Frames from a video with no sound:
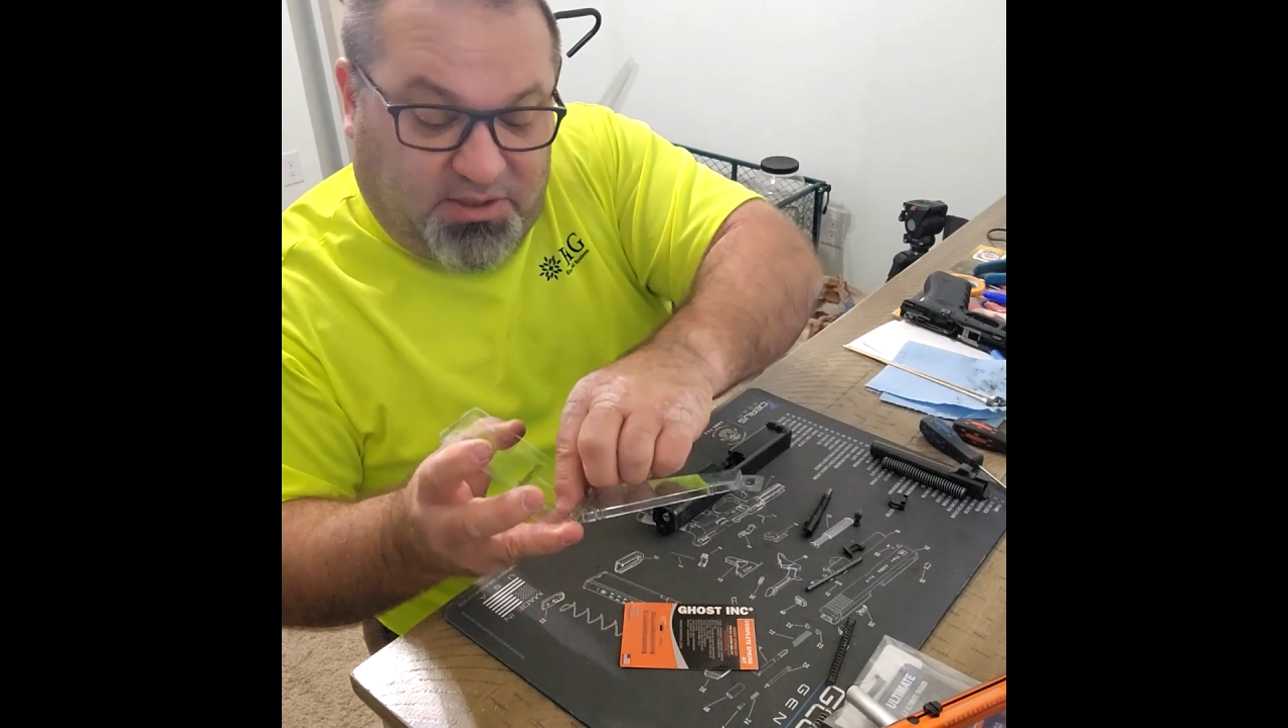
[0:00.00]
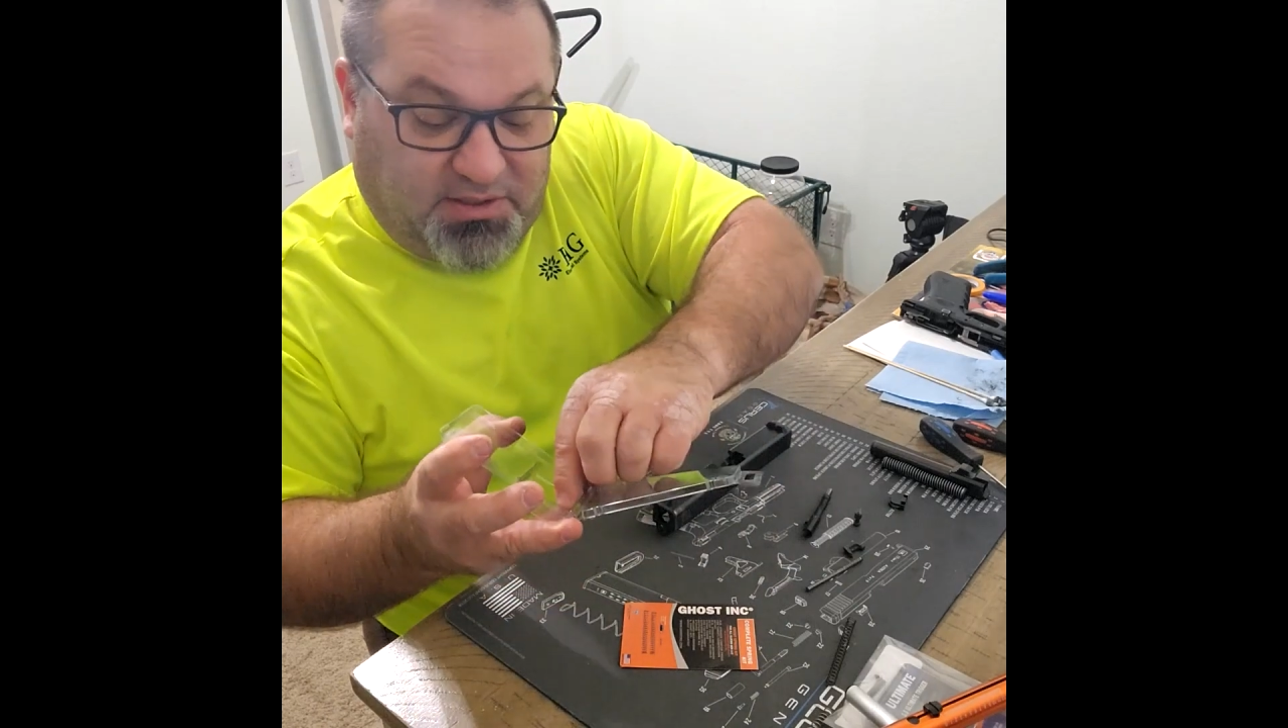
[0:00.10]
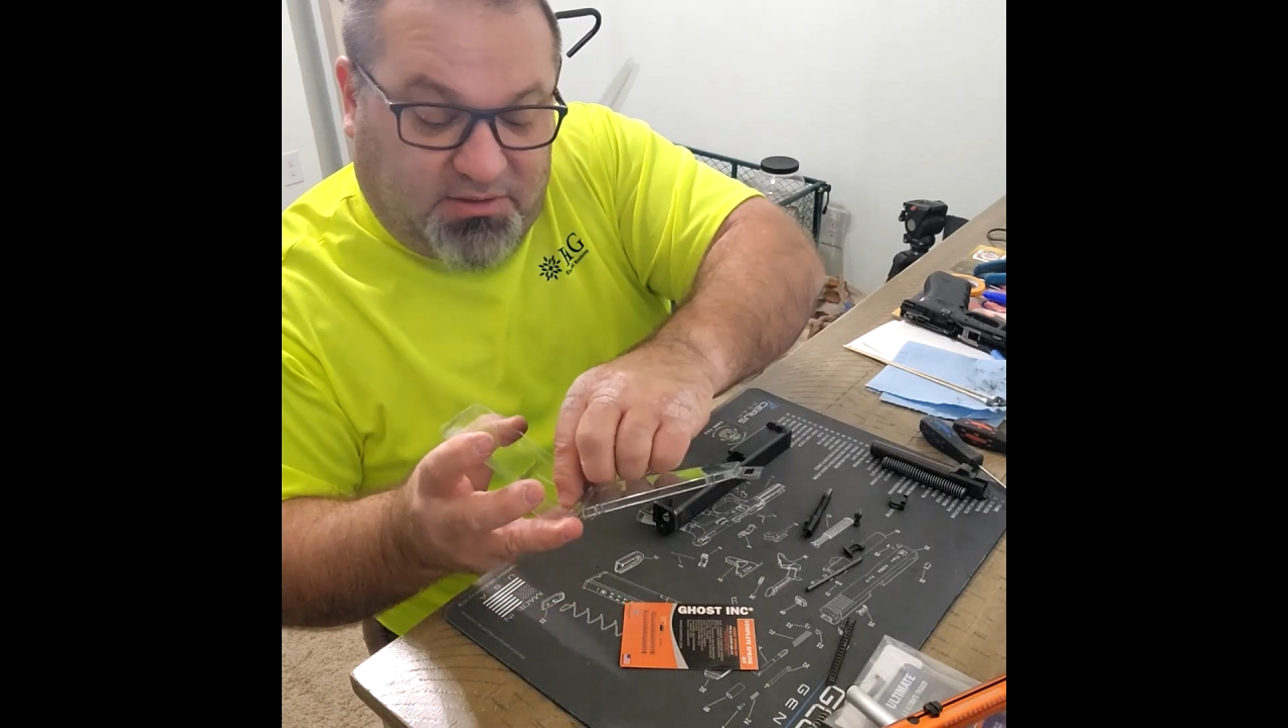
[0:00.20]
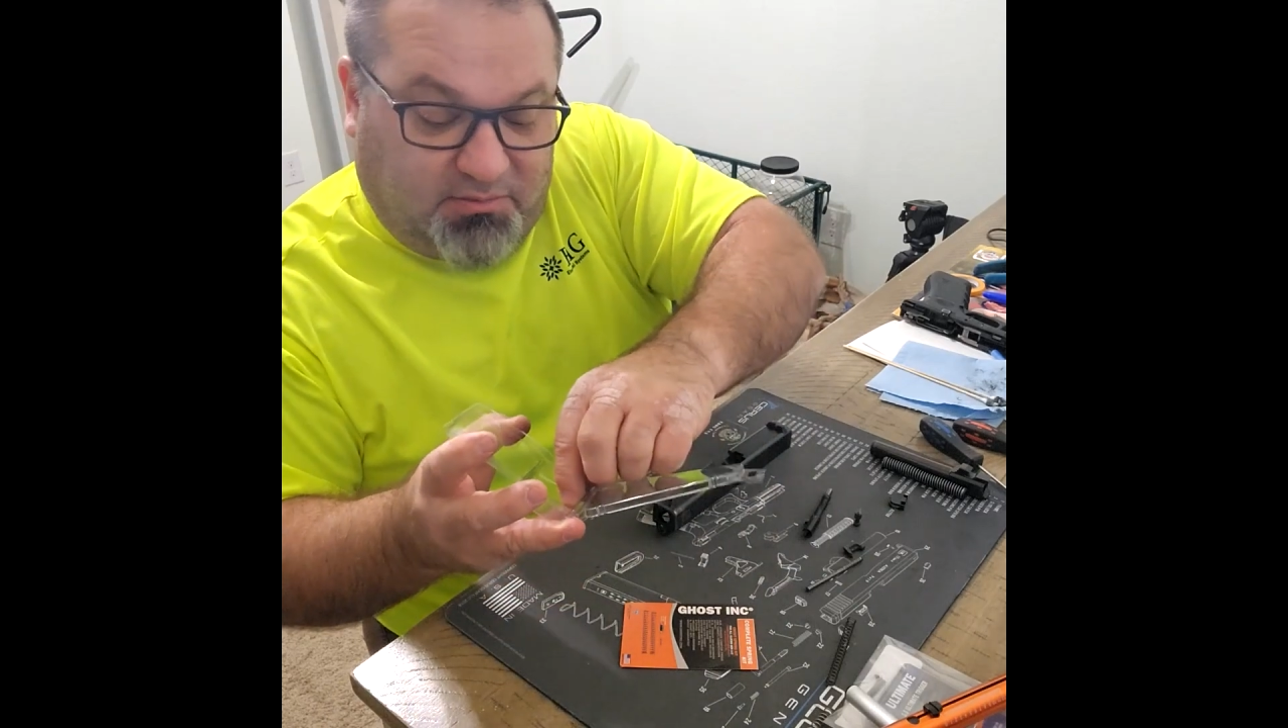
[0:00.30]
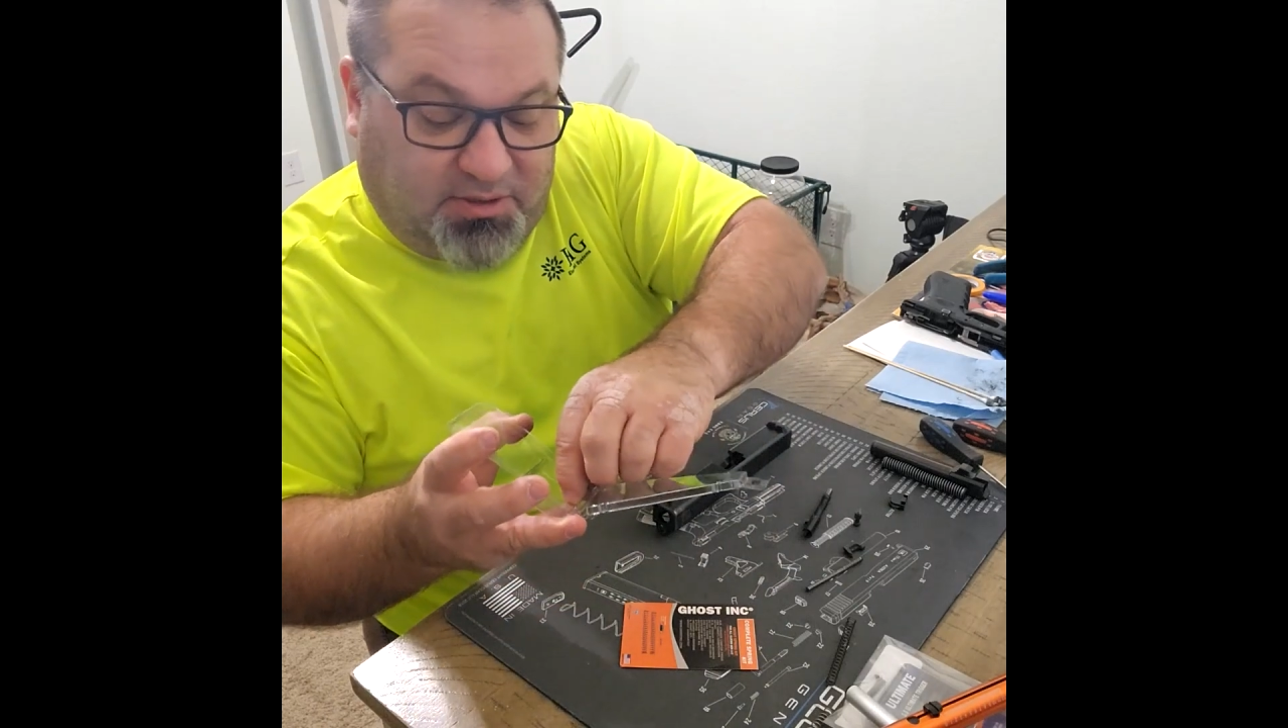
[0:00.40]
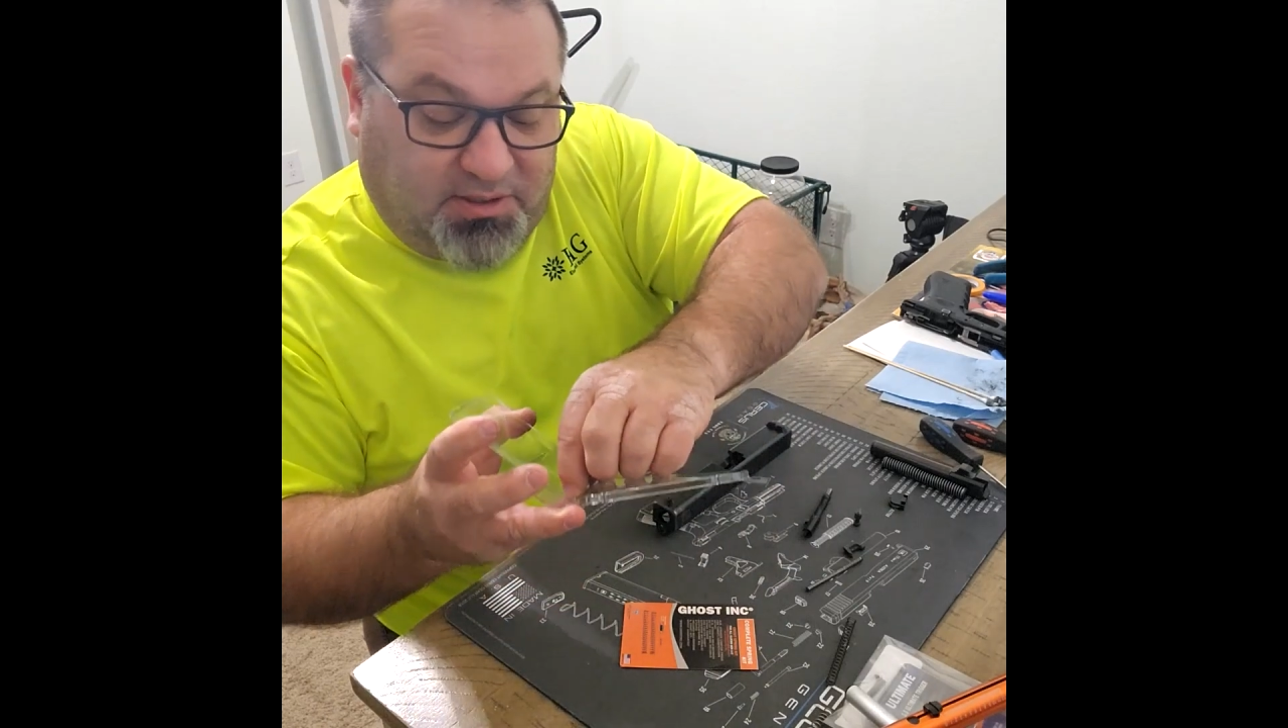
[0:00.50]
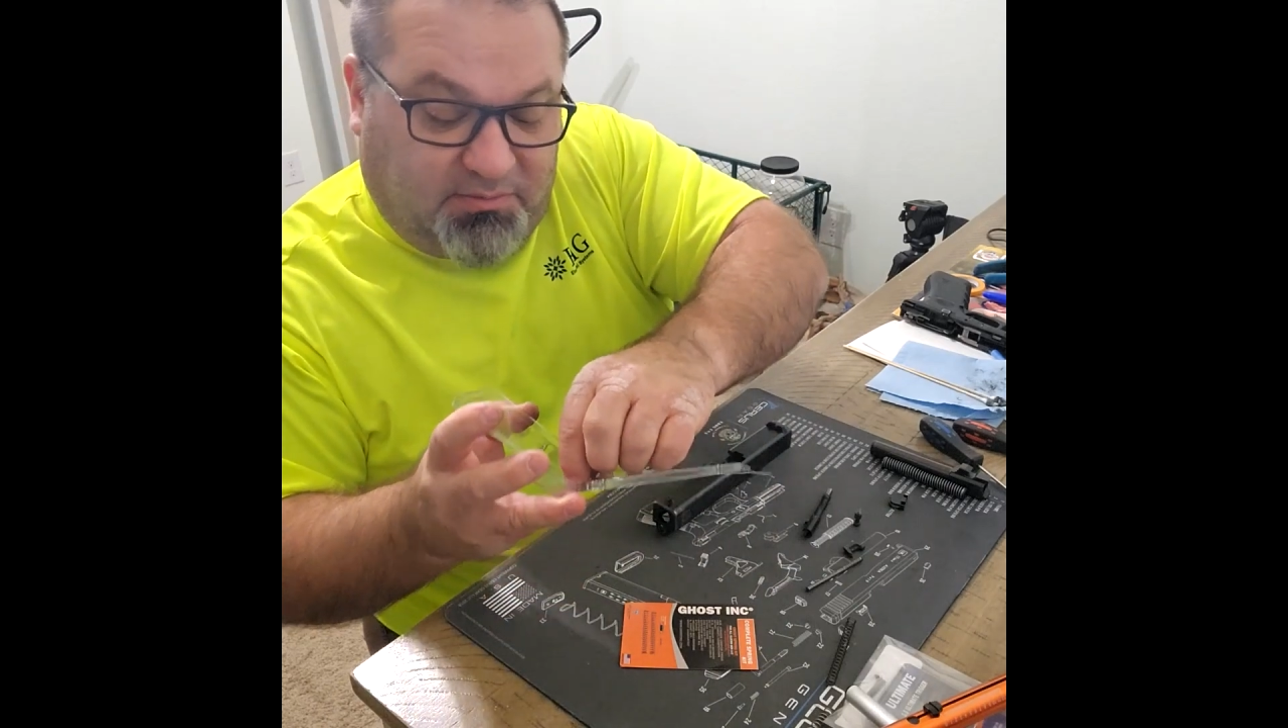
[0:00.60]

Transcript: needs to be,